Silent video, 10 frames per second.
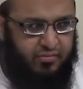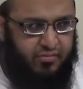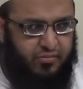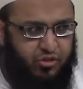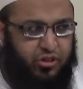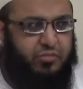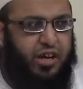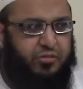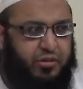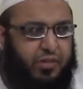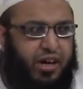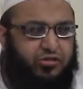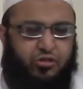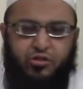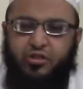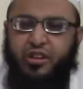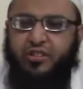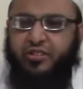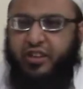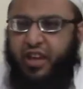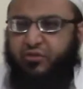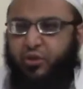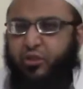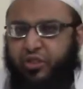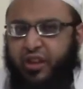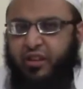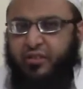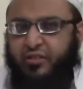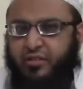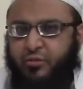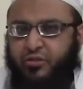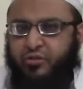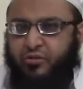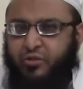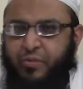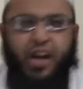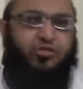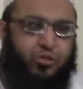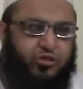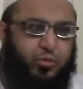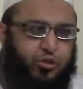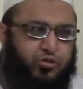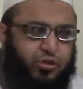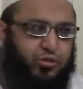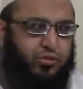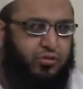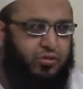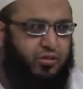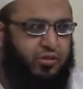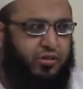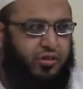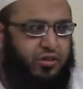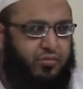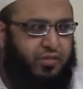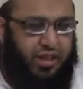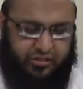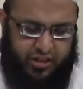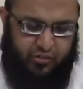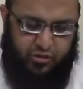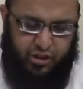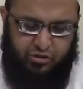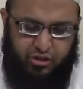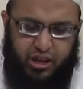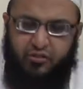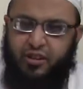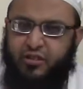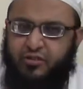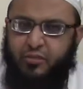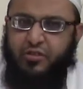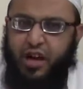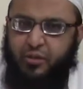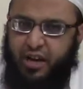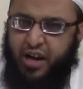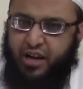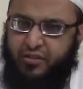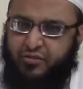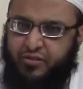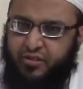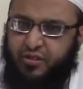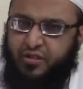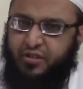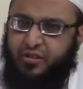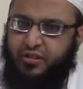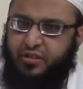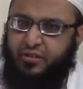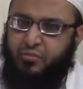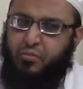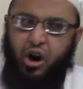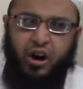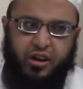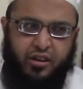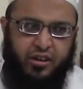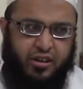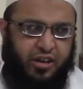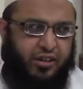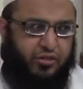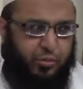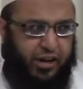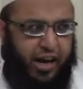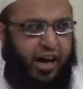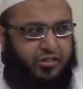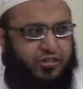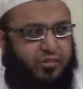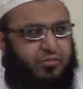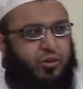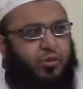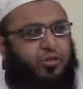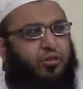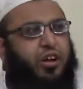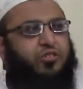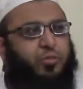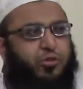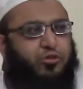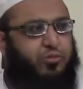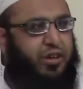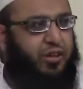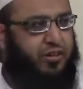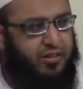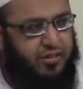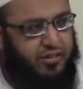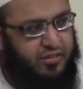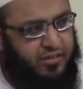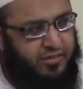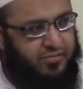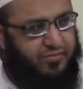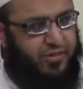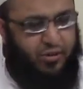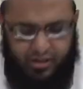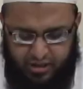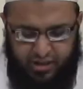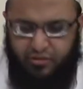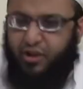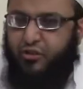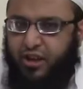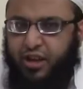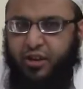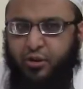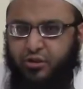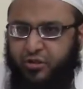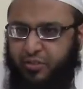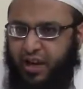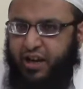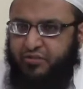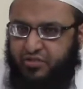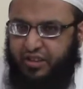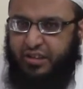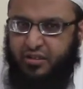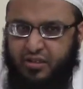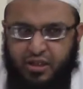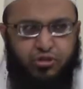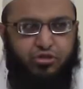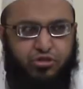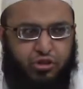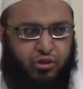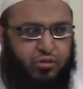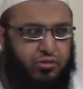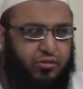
So sometimes the master used to let the slave do things which the master was supposed to do. But that slave was also given some type of kind of mark in case someone asked him, "Oh, you're not supposed to be here." They're either given a ring or some kind of seal they used to show.